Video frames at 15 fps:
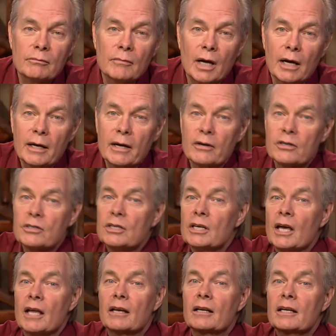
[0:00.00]
I guarantee
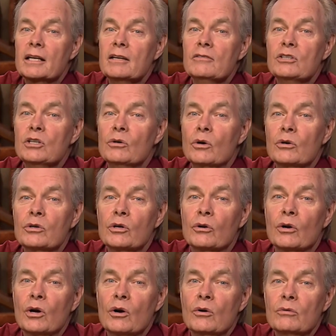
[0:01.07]
you, and leaves you on
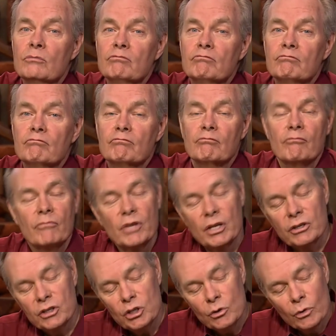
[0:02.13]
your own,
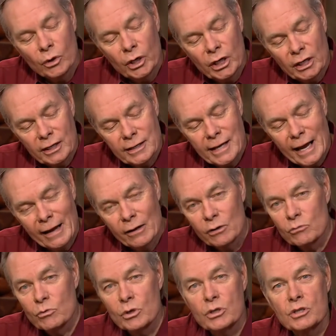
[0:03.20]
then you are in a
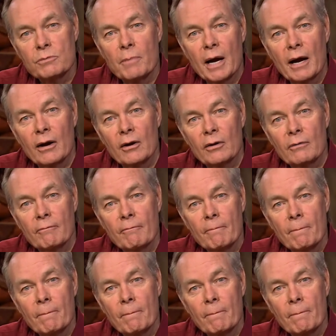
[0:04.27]
downward spiral.